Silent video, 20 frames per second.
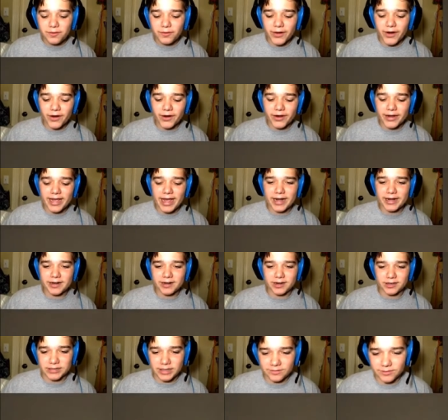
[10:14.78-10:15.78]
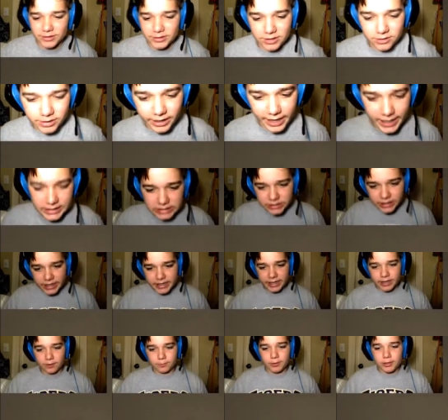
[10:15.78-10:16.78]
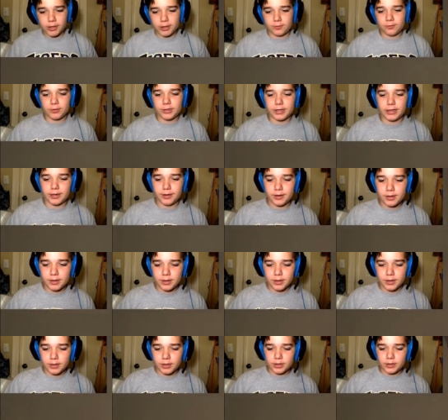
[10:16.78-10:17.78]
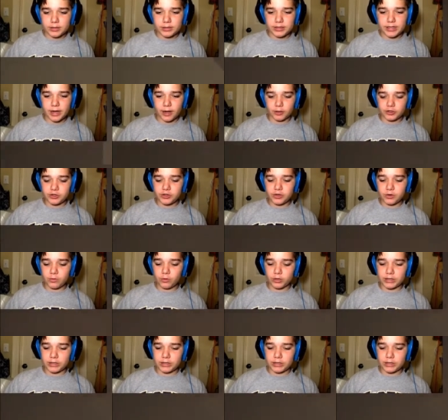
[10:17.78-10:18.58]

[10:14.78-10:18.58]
we already had it uncovered. Okay, it's right here. We're good, we're good. There, two more